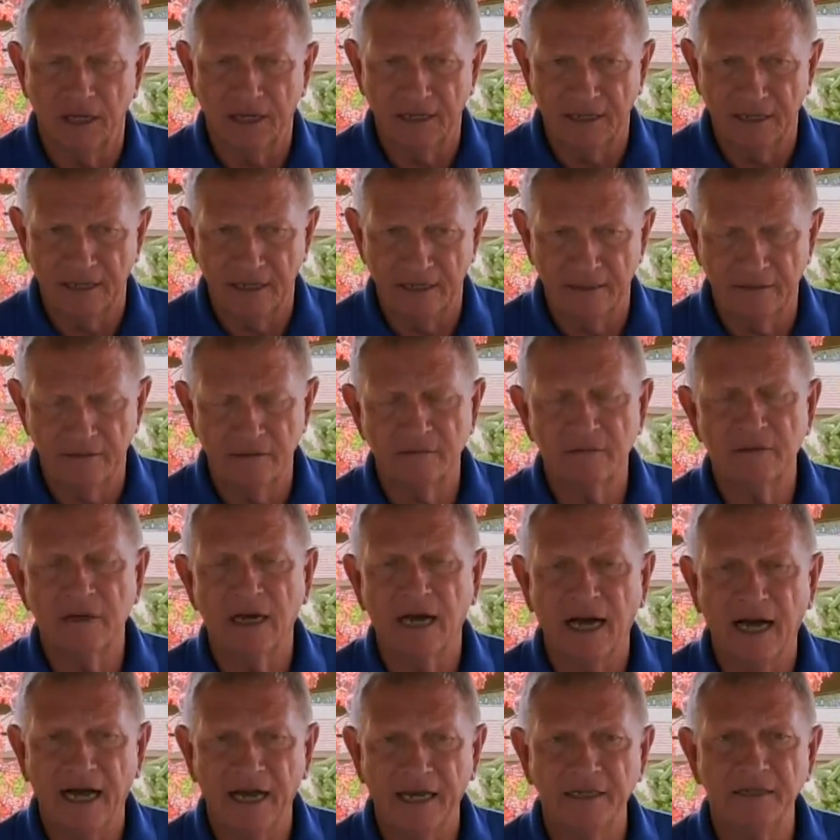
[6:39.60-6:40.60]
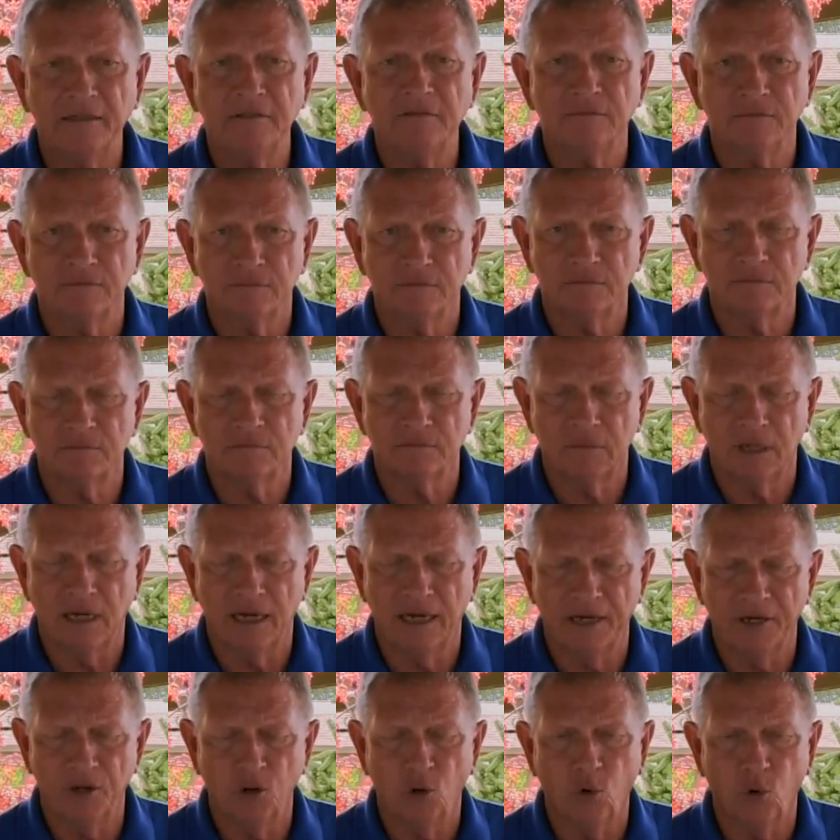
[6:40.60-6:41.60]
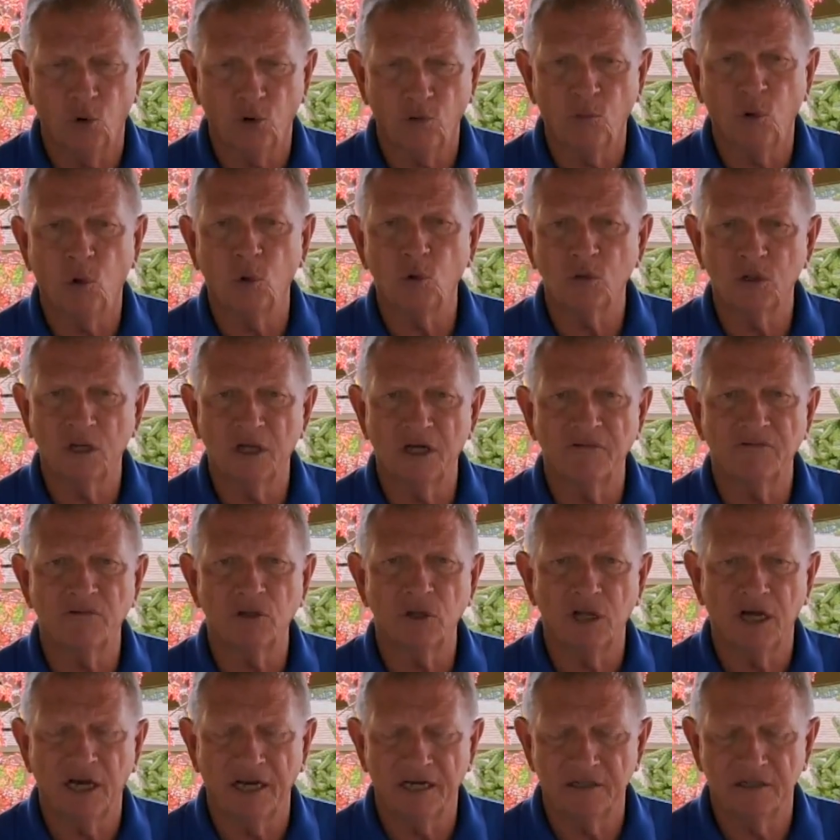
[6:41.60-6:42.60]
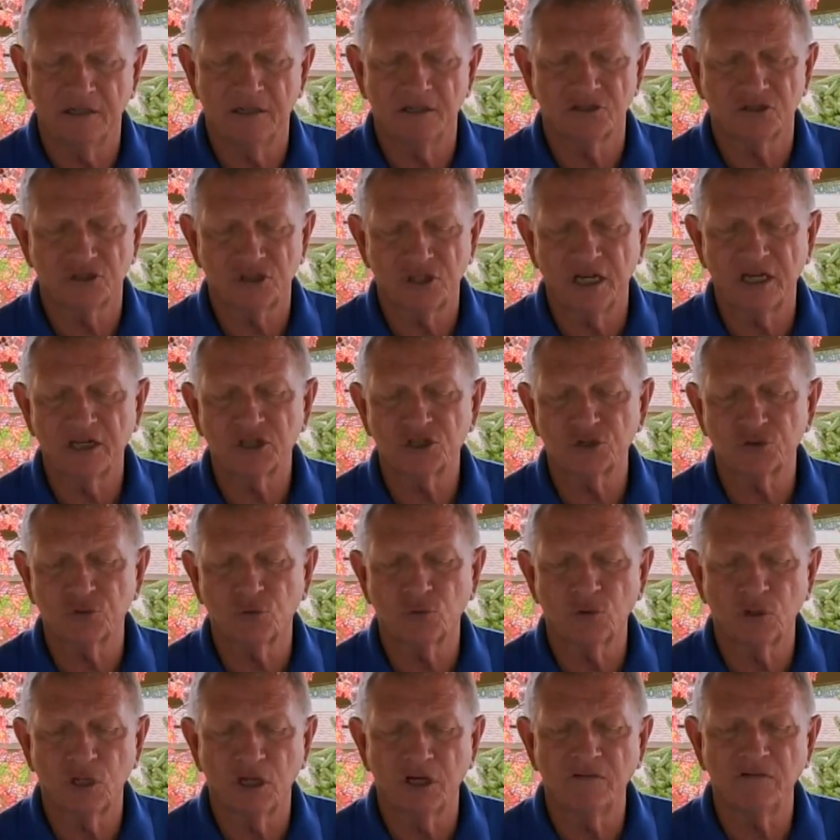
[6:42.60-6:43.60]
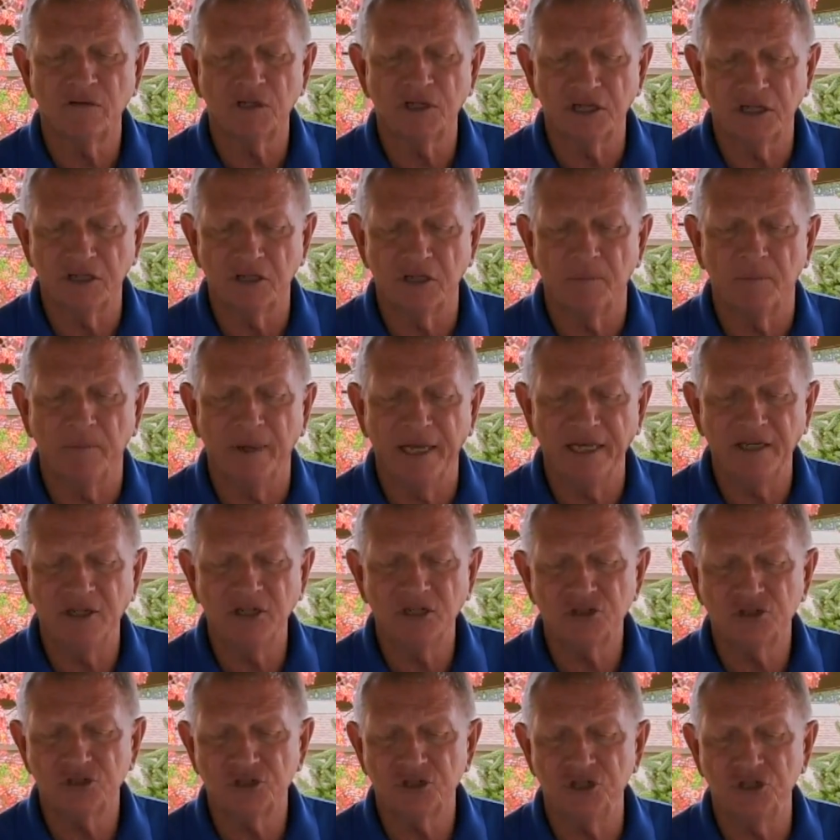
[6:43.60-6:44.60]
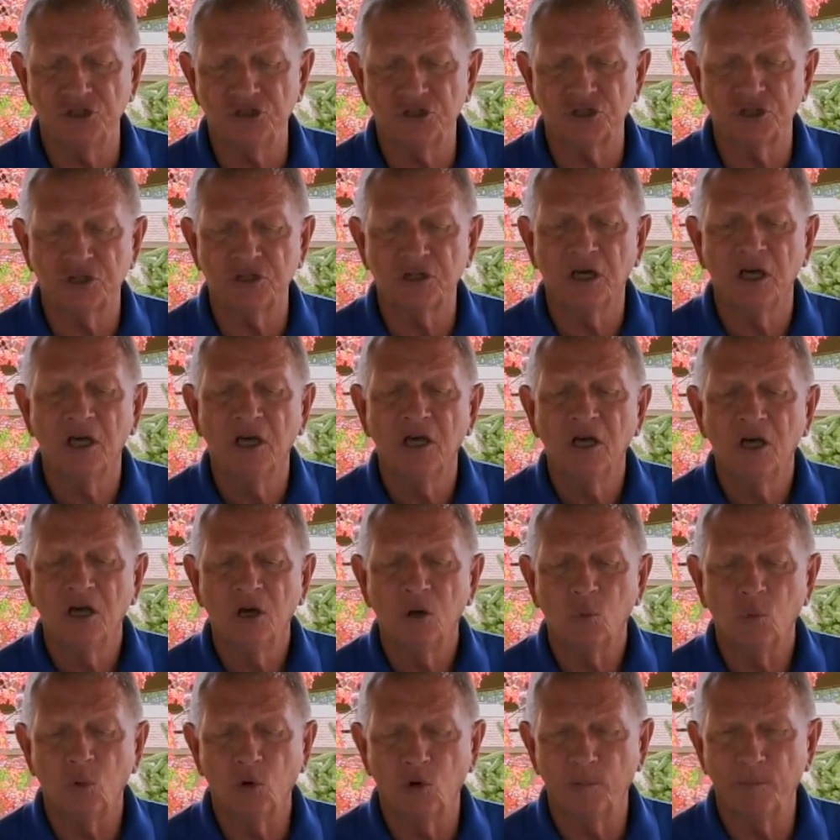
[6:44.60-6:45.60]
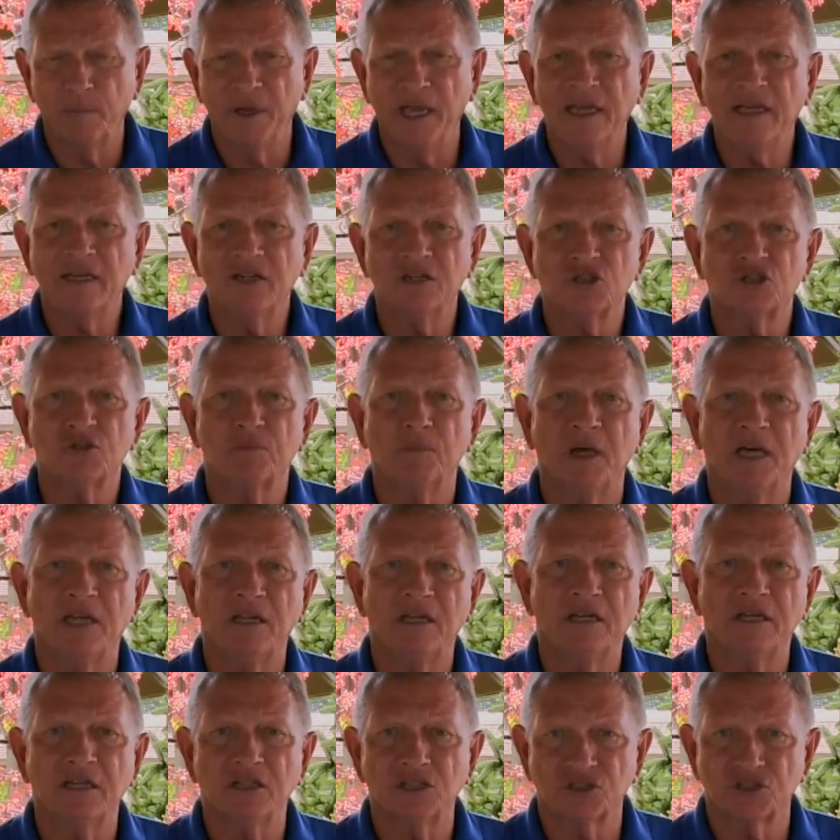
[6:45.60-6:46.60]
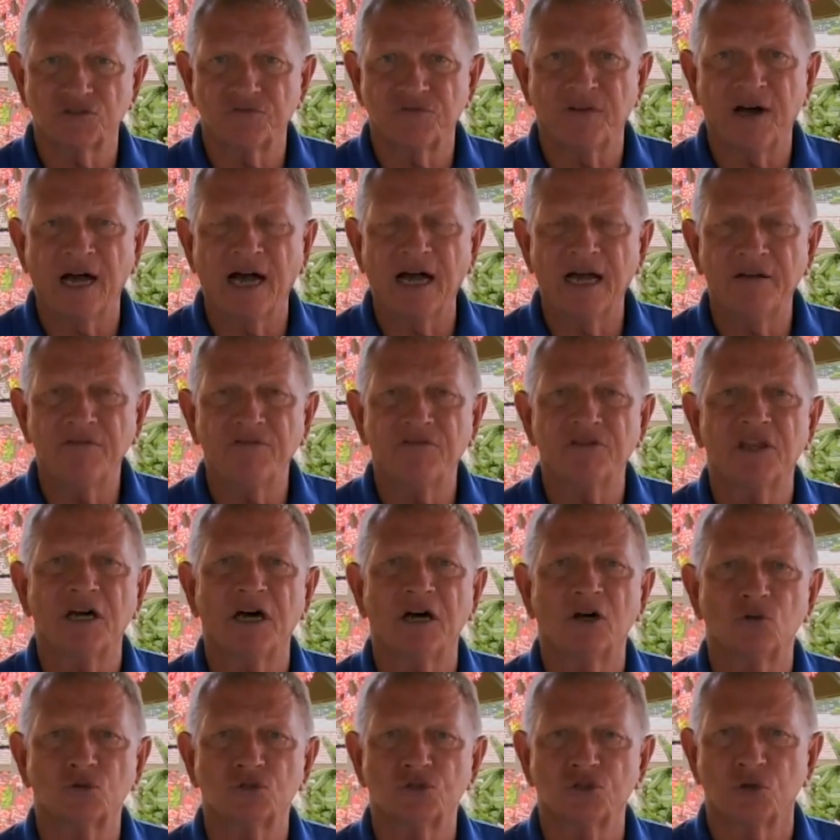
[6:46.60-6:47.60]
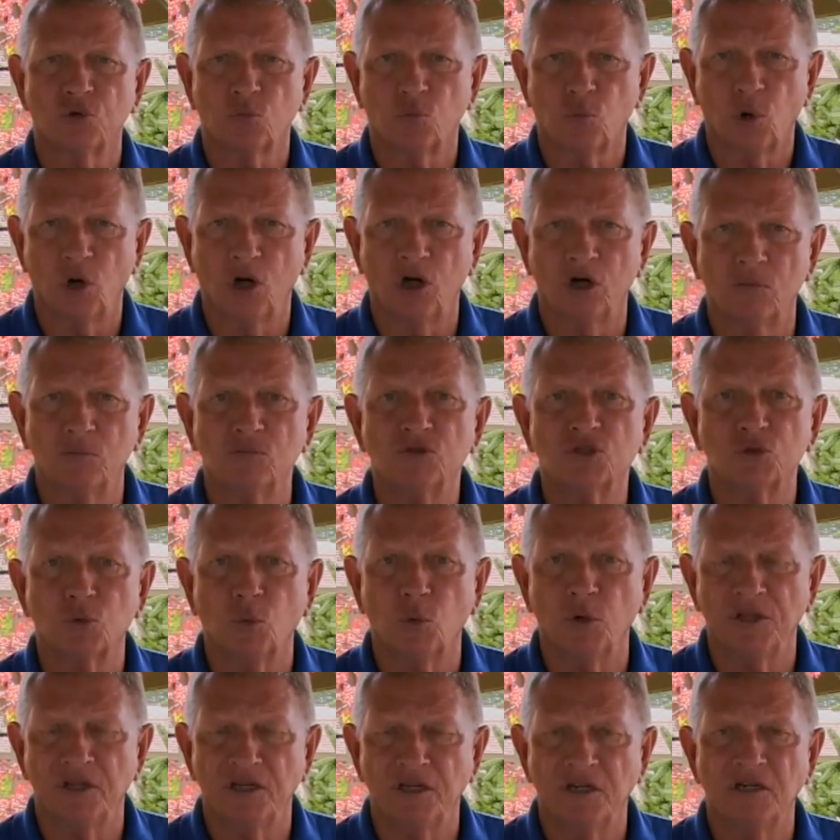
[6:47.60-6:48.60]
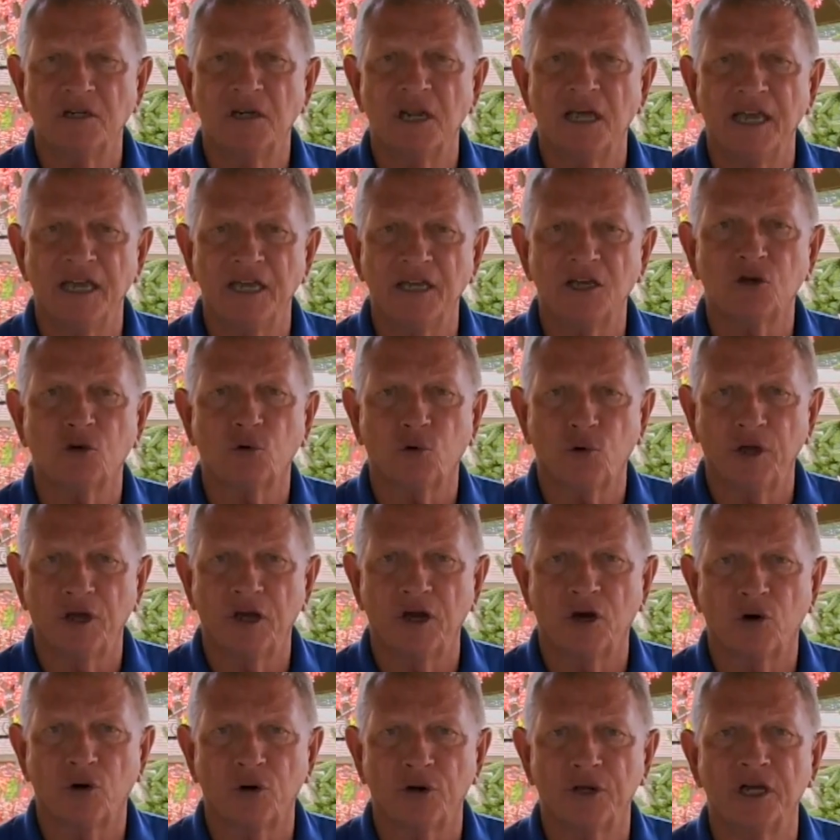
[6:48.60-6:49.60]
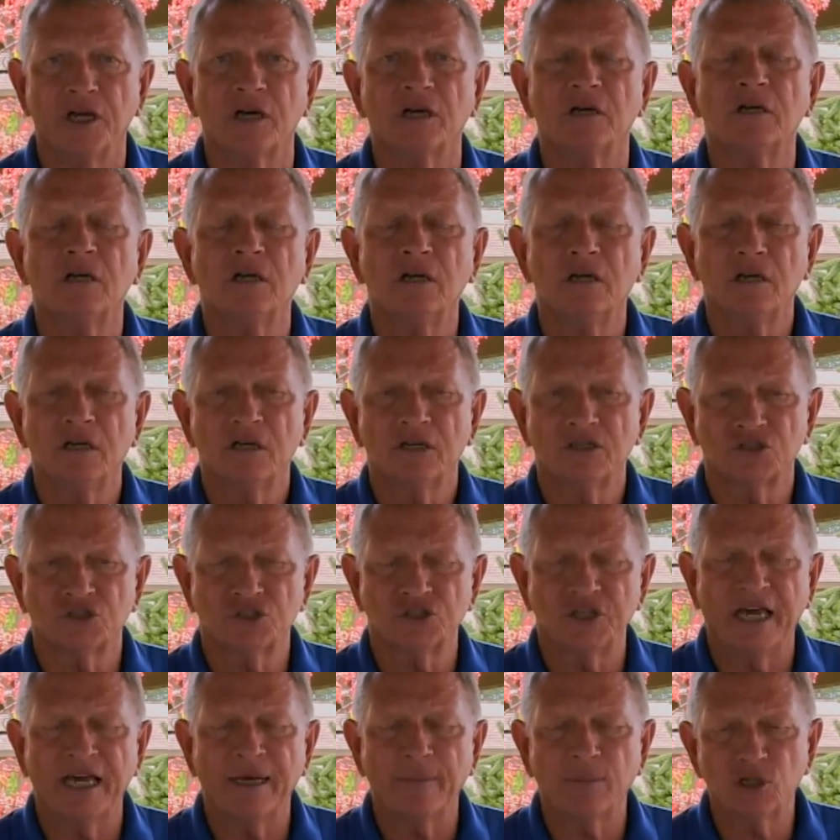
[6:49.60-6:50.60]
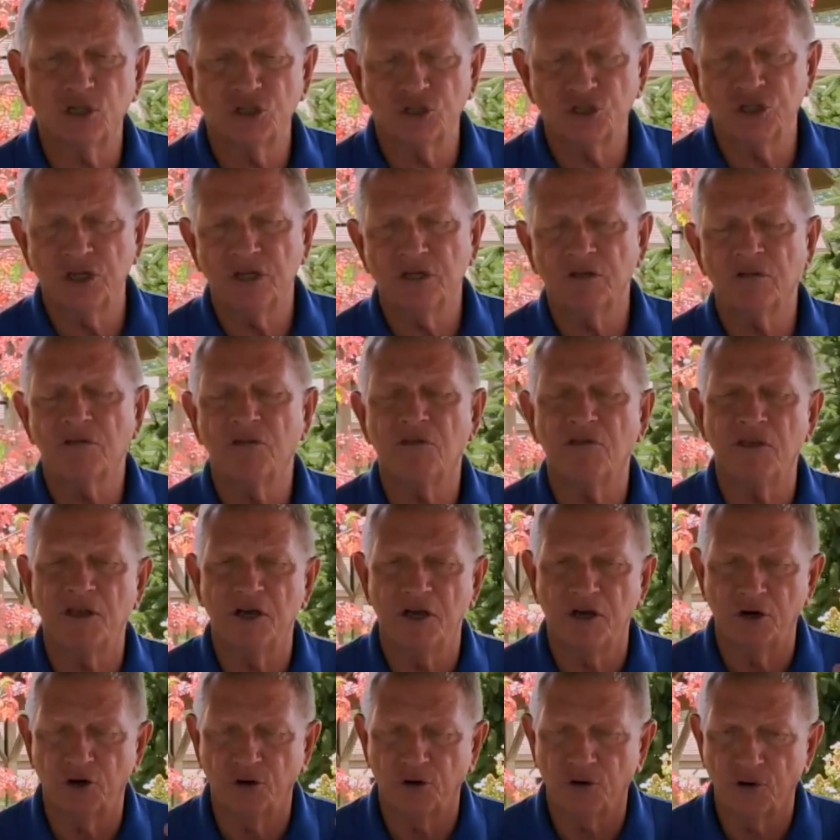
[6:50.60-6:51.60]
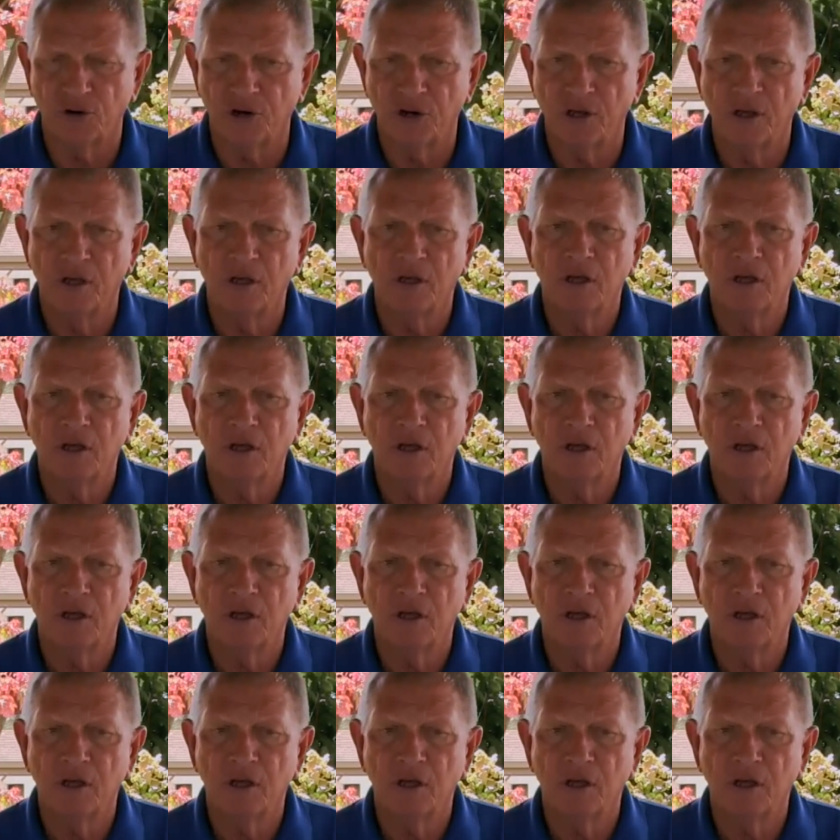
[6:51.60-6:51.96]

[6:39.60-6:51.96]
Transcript: again, high hormone level, high testosterone level in the mating season, will make as many as 5,000 rubs within an acre area, establishing their